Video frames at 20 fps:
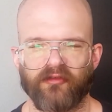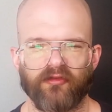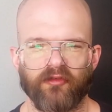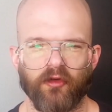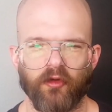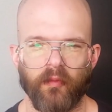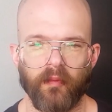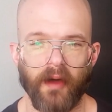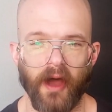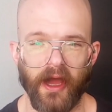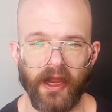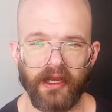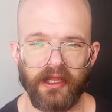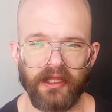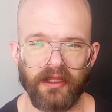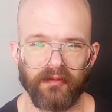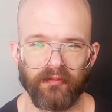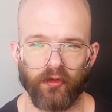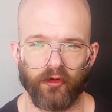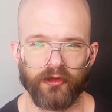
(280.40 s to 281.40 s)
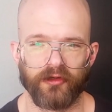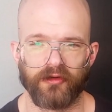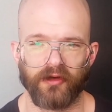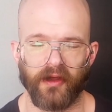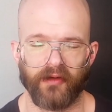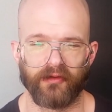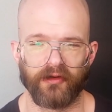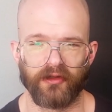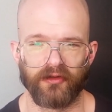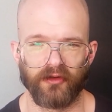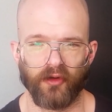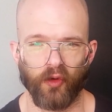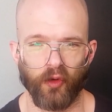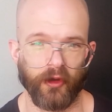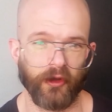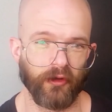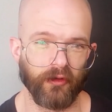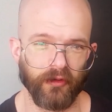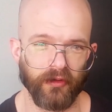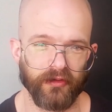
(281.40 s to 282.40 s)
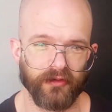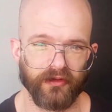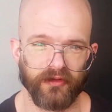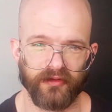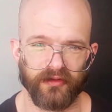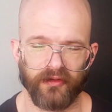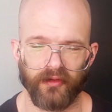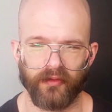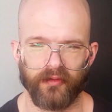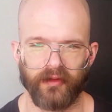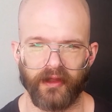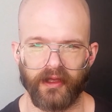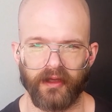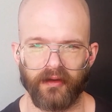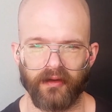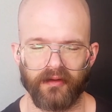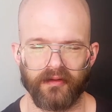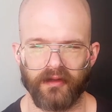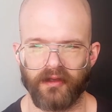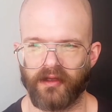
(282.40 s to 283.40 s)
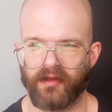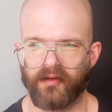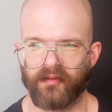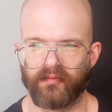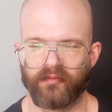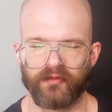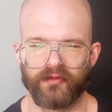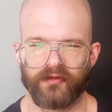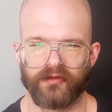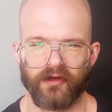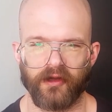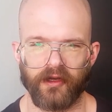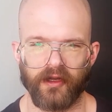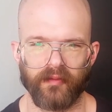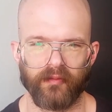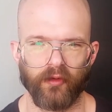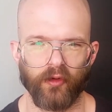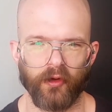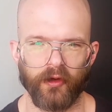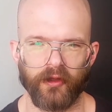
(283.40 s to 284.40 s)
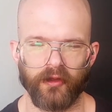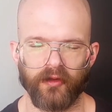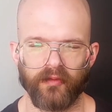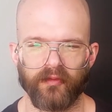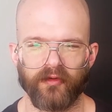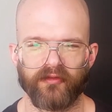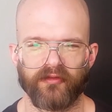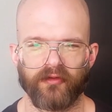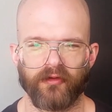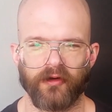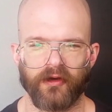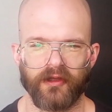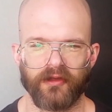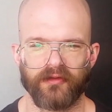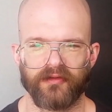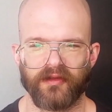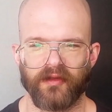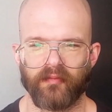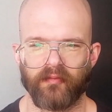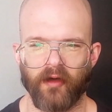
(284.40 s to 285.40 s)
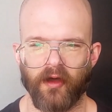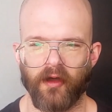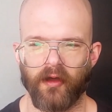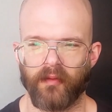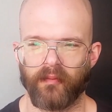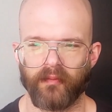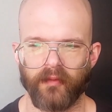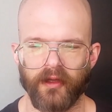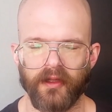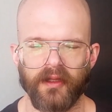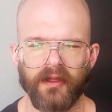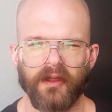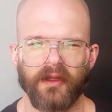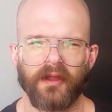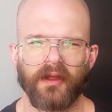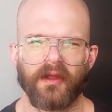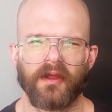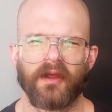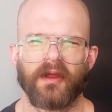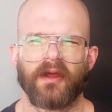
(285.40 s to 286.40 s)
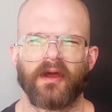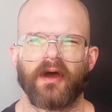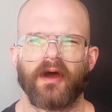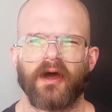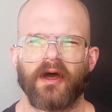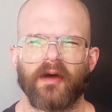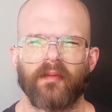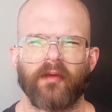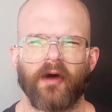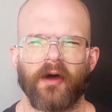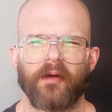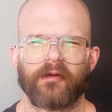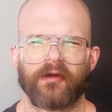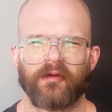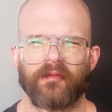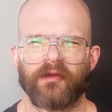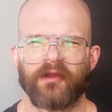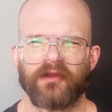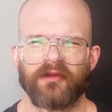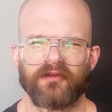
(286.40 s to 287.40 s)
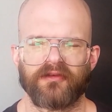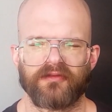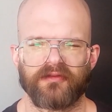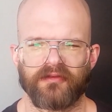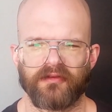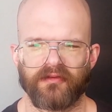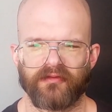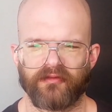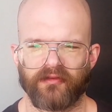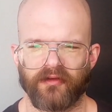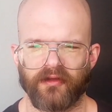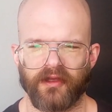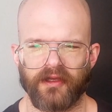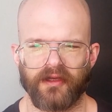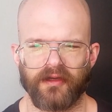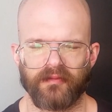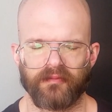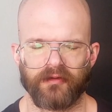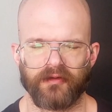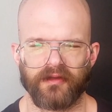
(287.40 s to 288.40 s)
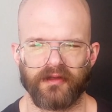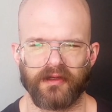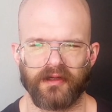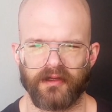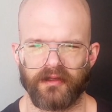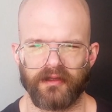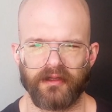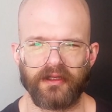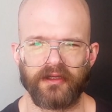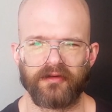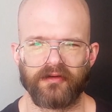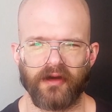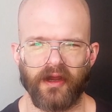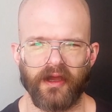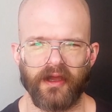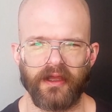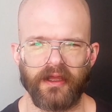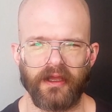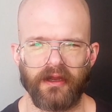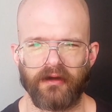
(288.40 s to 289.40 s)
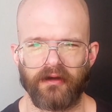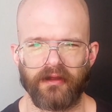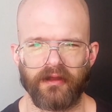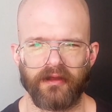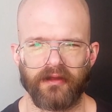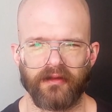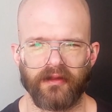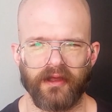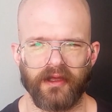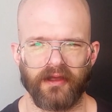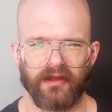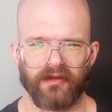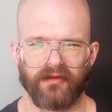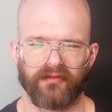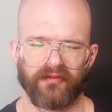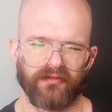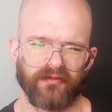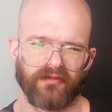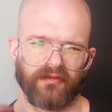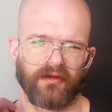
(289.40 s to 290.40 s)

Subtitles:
full body moisturizer. I would use oil, just like straight up oil before I used a balm. But balm could be useful for like a particularly dry area, like if